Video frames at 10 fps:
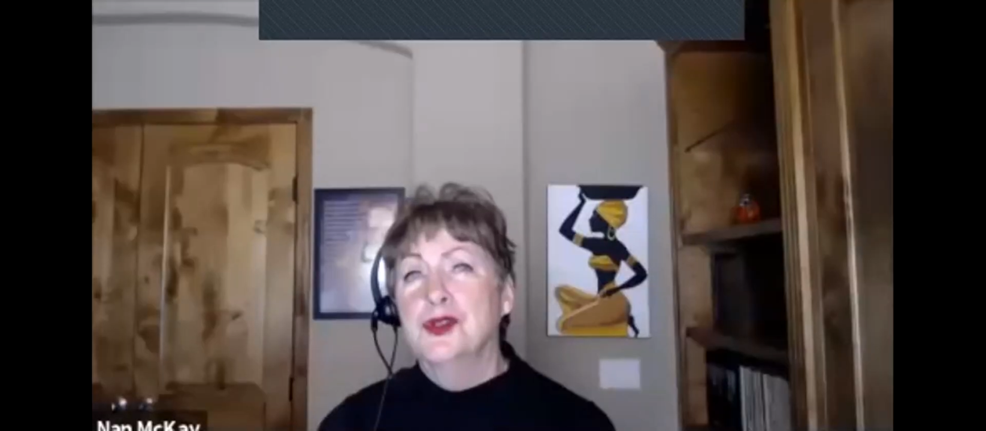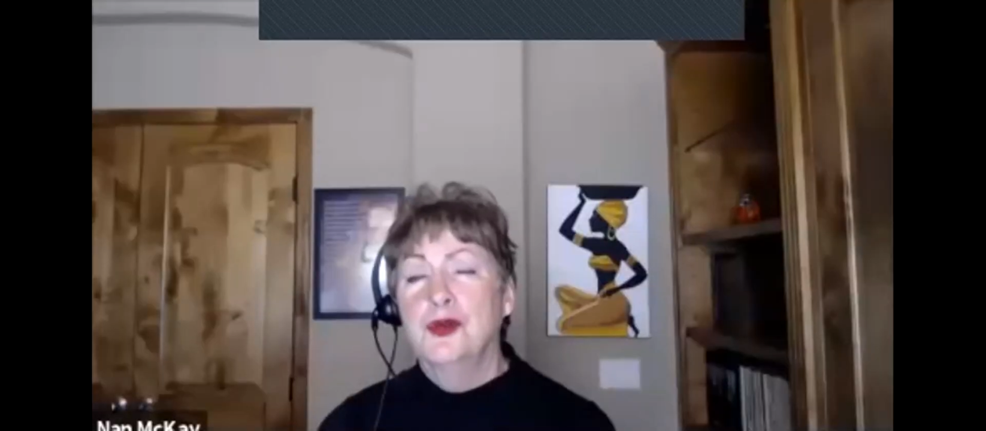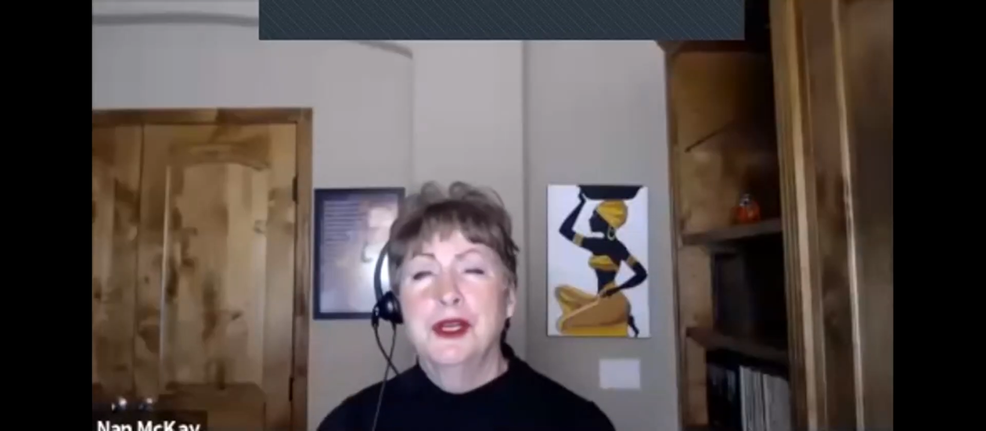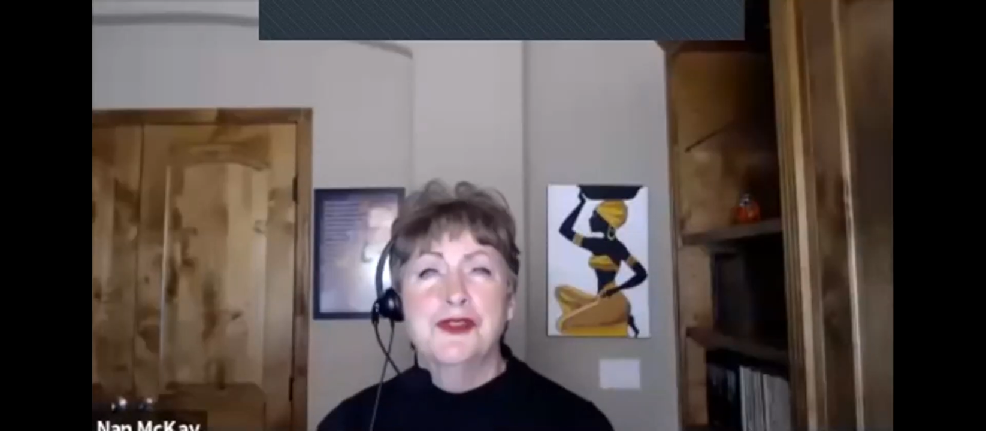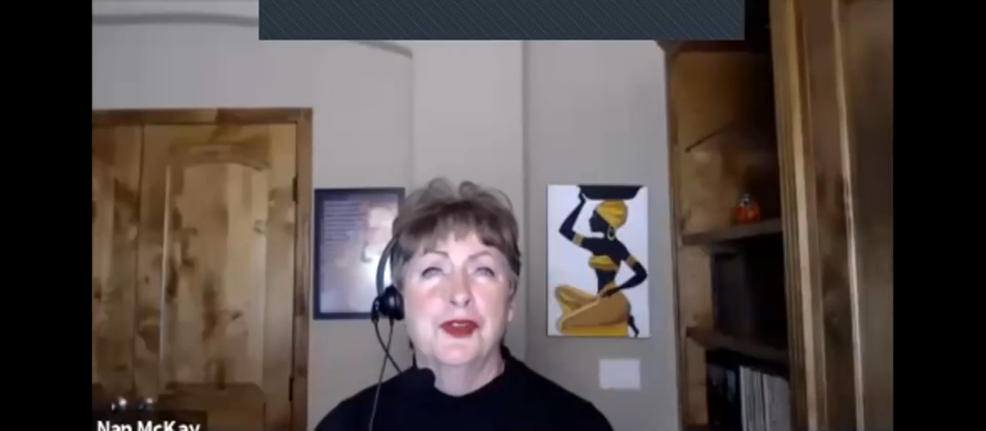
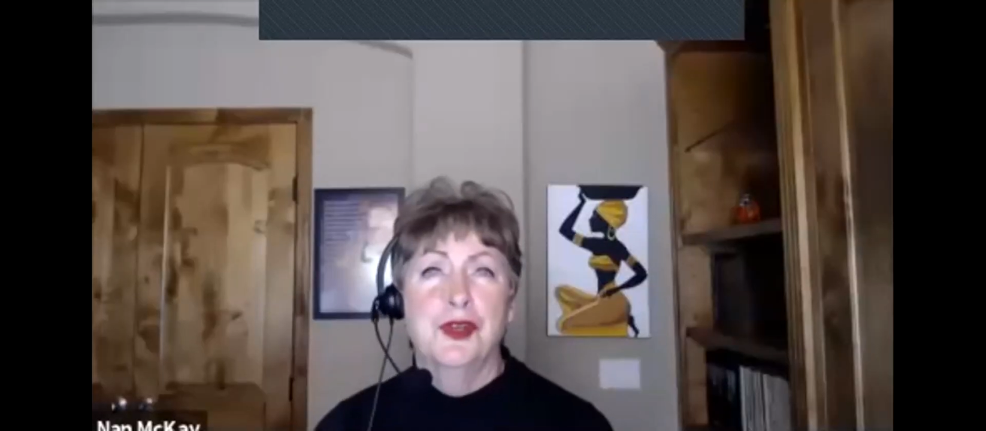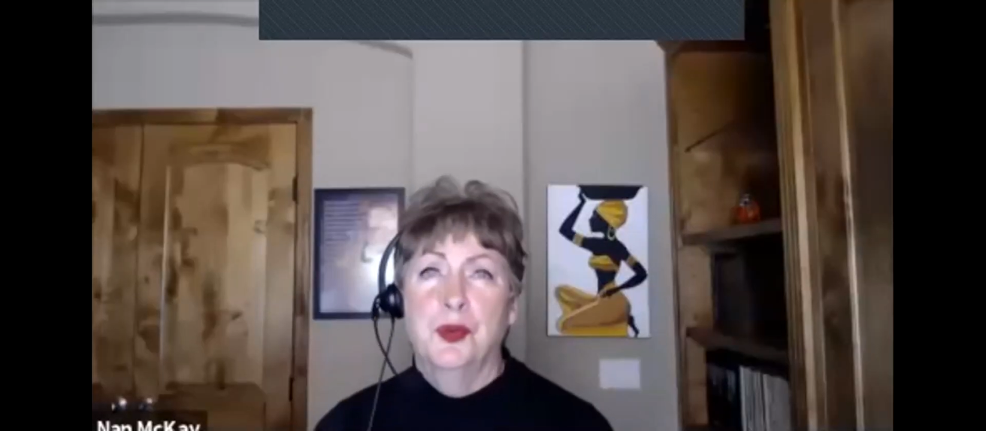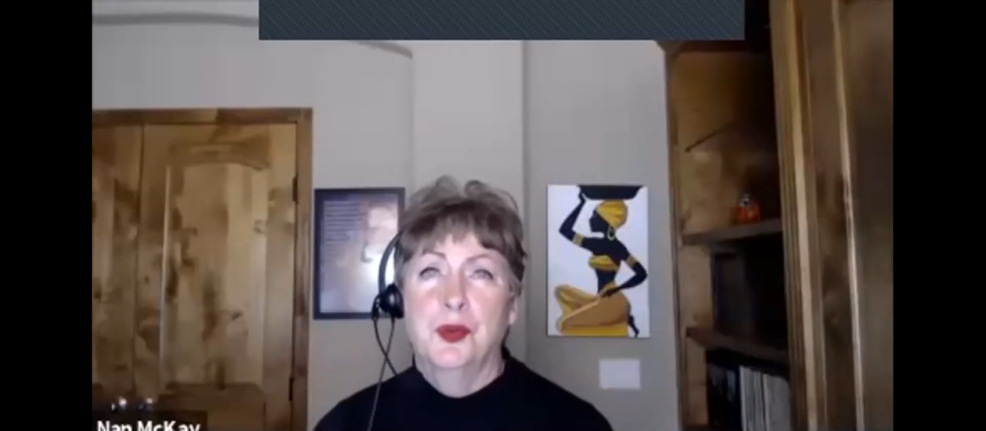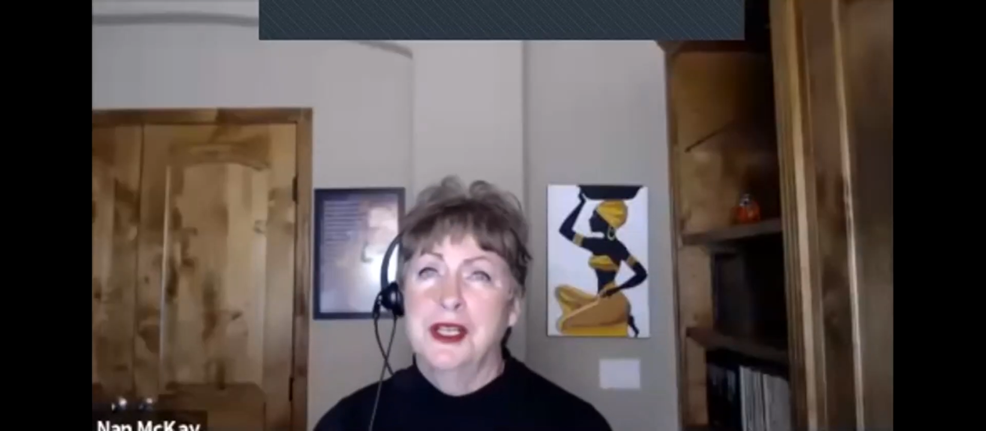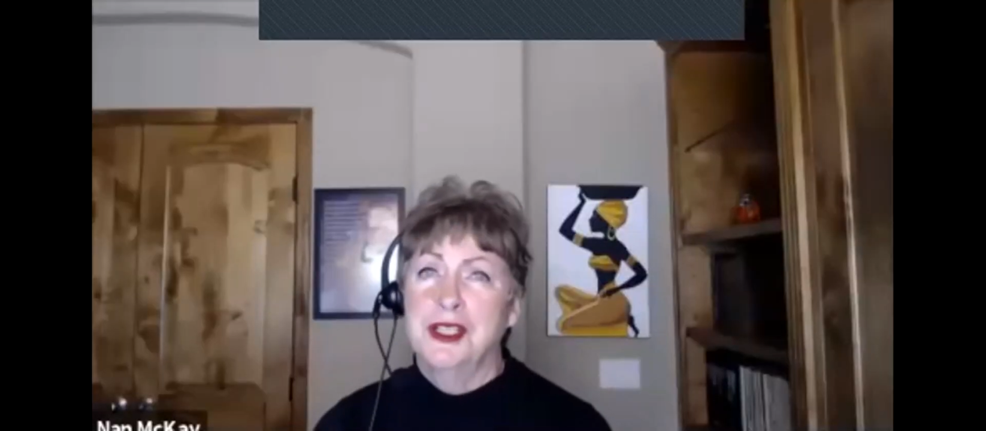much for your
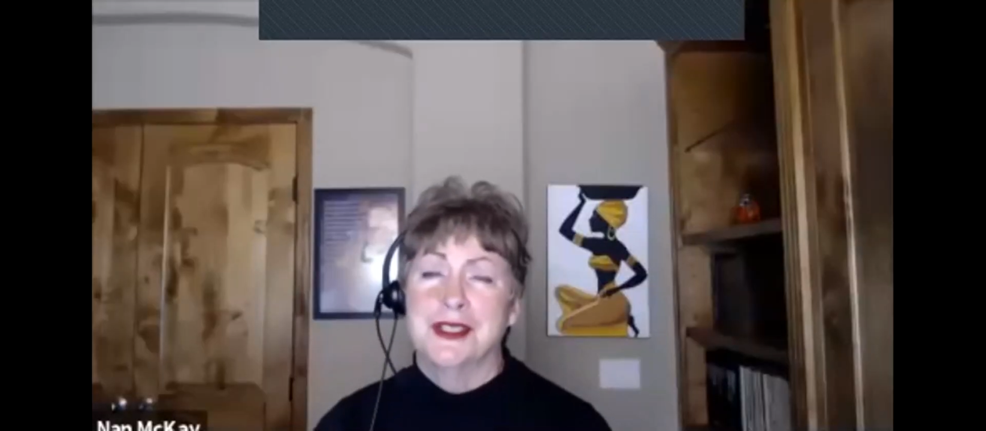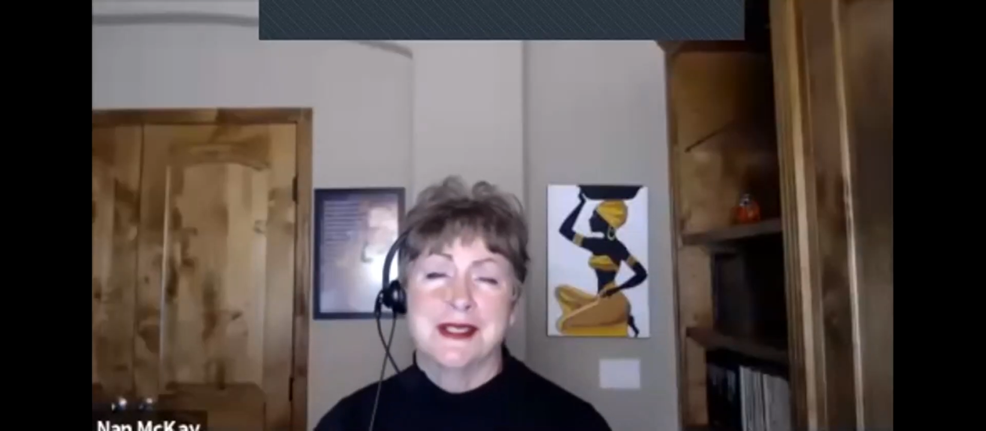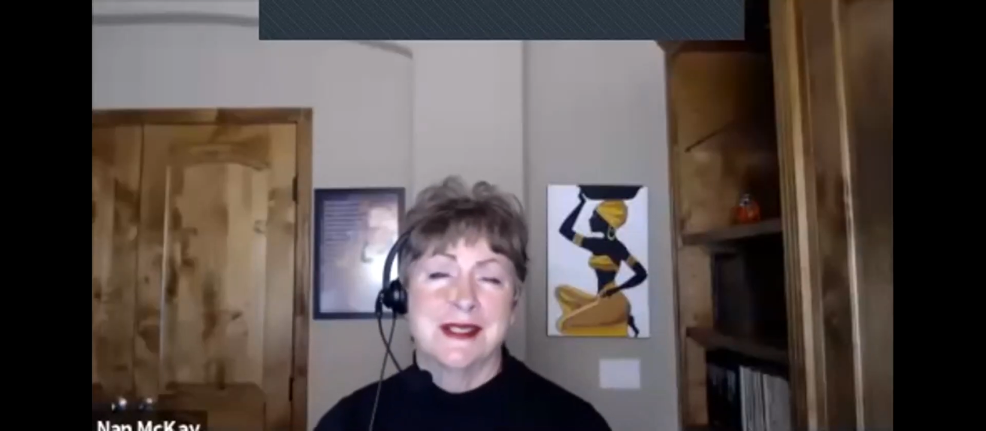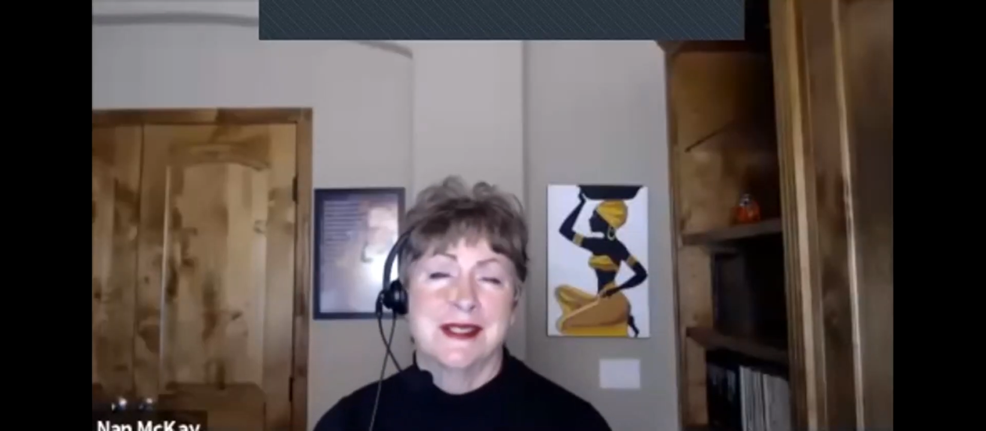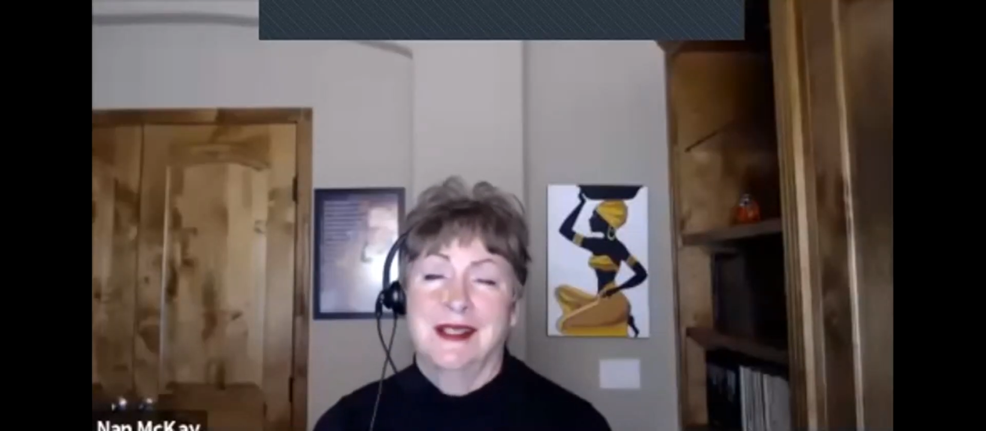
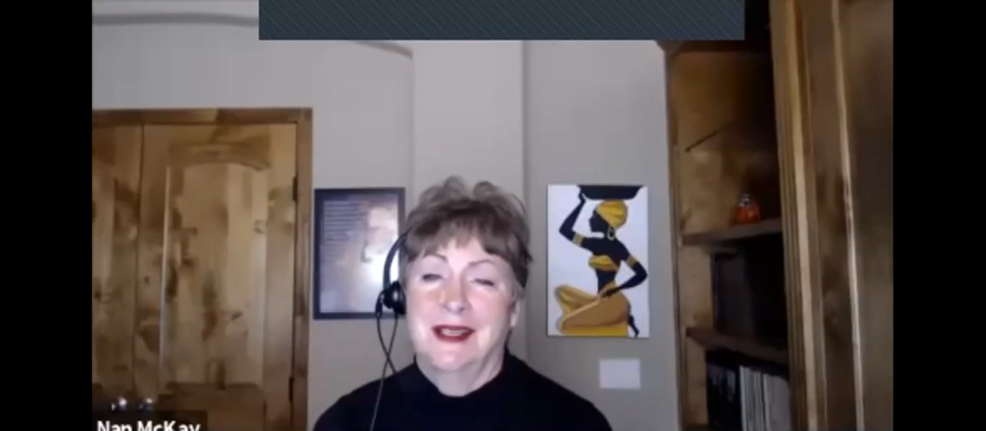wishes.